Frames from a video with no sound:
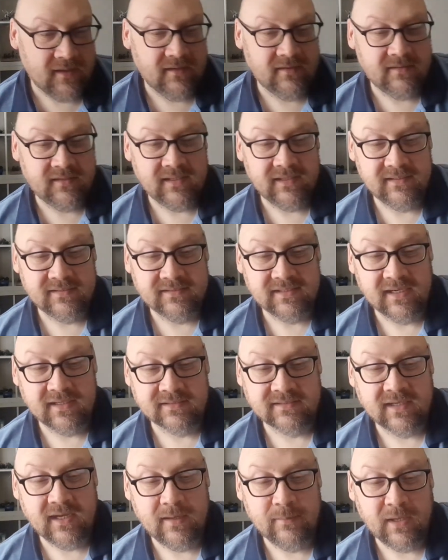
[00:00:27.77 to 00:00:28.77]
The second
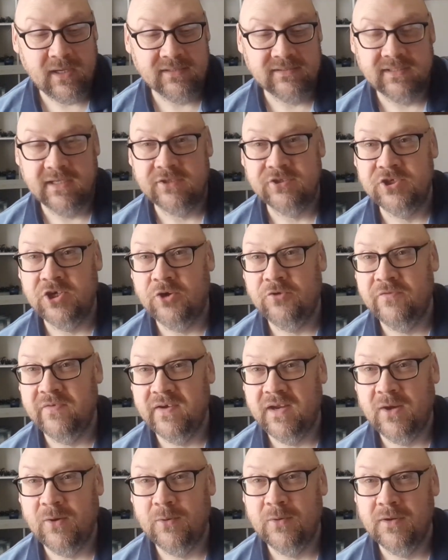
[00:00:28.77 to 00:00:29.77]
time I said ciao for
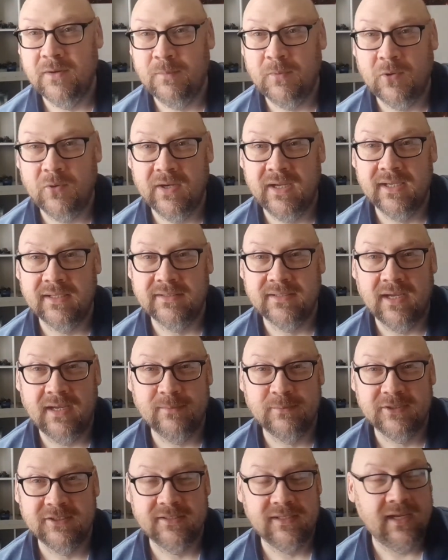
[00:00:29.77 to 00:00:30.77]
now about 8
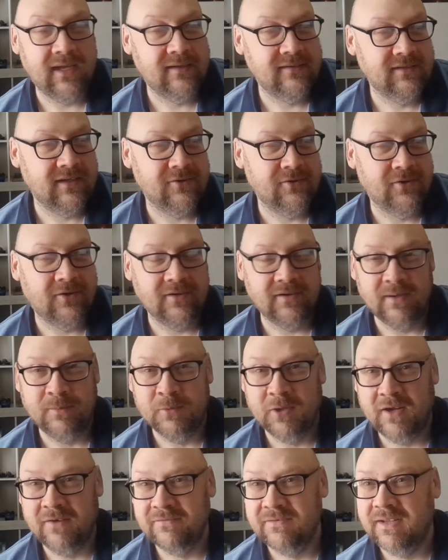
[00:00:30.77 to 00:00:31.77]
times at the end. I thought, I'm
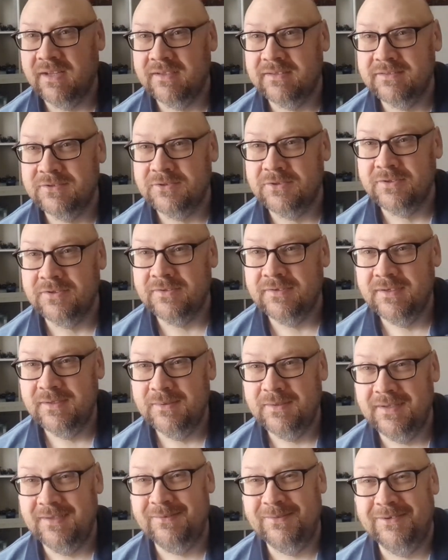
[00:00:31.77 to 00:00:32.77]
not having that, so
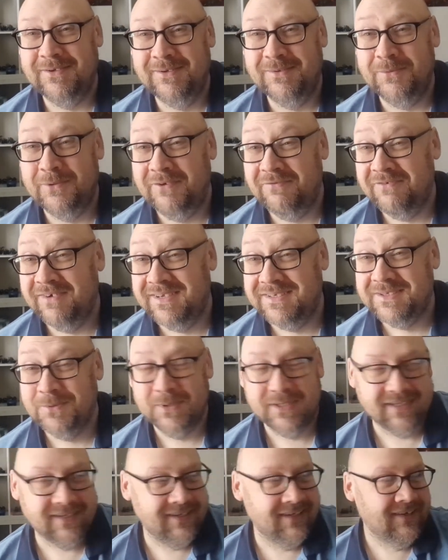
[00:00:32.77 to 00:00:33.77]
what do we do
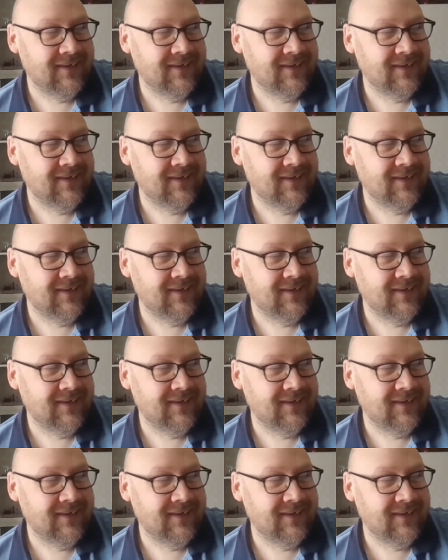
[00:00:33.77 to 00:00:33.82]
it?